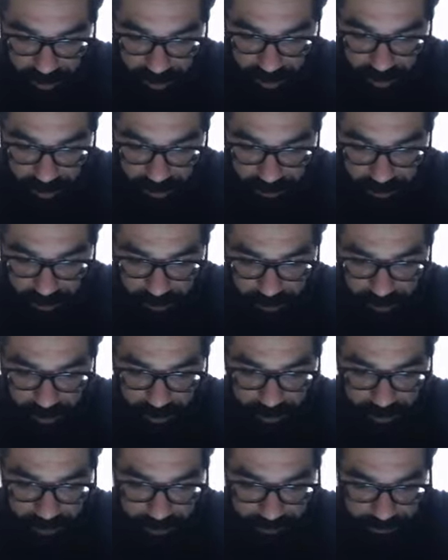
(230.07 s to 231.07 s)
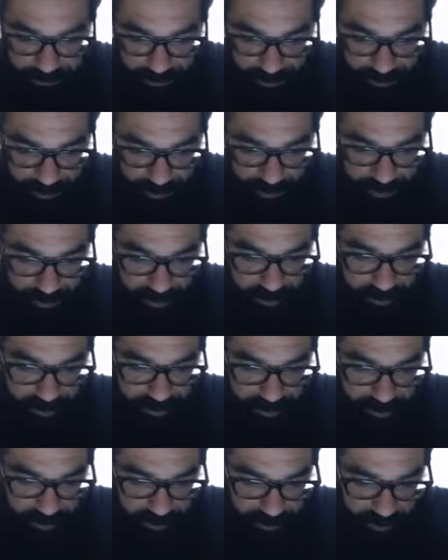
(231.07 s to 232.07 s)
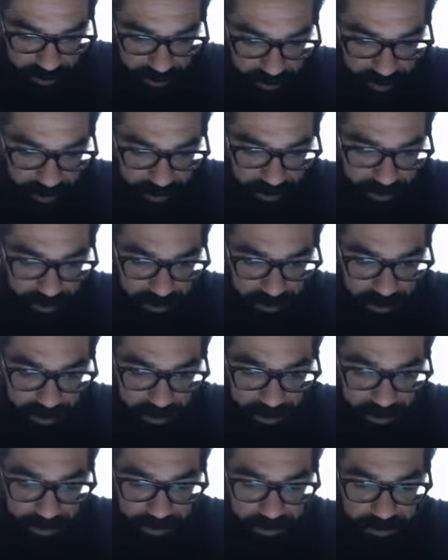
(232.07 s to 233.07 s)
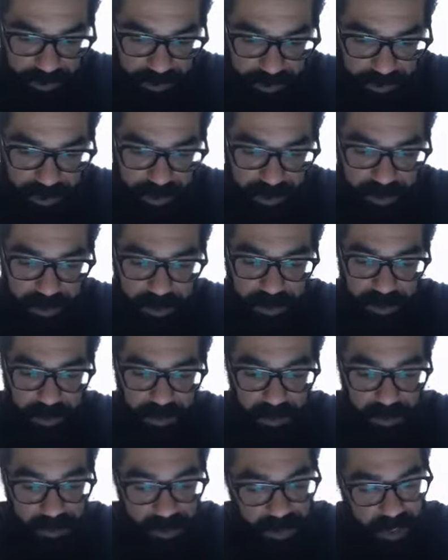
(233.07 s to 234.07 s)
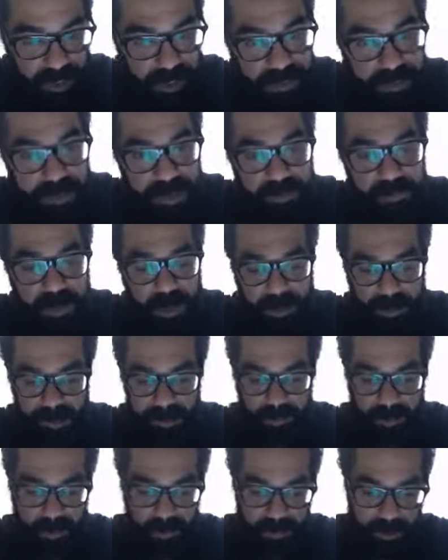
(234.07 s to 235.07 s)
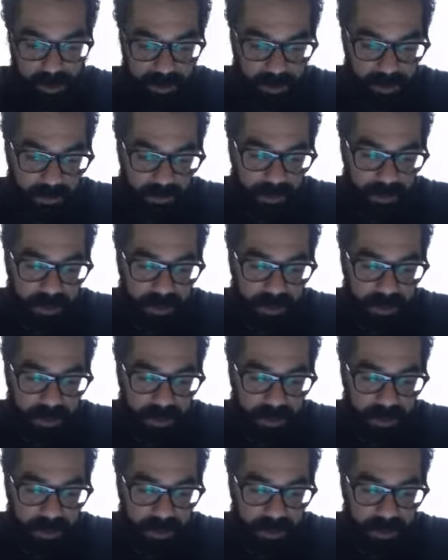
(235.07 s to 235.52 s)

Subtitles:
And he was 28 at the age. And then Guillermina Gonzalez Navarro, my mother.